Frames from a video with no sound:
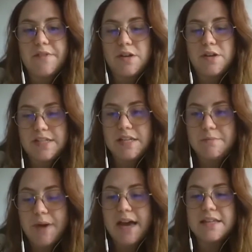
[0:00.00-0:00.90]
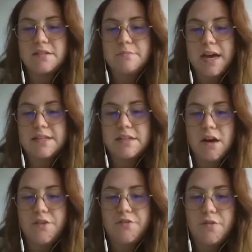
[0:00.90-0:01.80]
evaluated by the
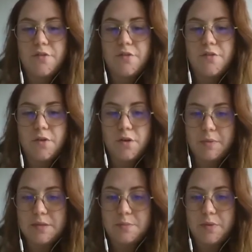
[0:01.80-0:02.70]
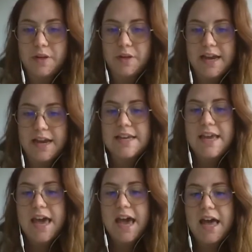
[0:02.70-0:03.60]
mass of carbonated
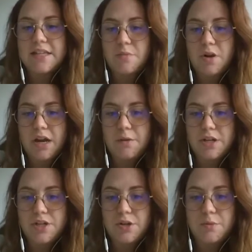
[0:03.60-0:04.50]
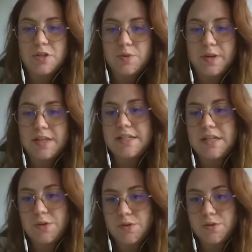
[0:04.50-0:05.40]
Portlandite and the molar ratio
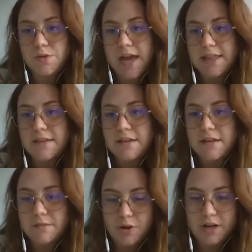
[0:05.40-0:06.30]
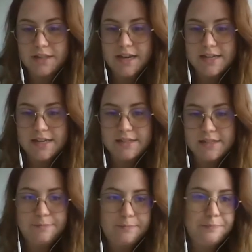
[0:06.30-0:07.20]
between CO2 and
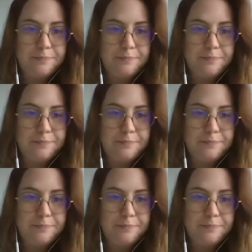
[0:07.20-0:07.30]
Portlandite.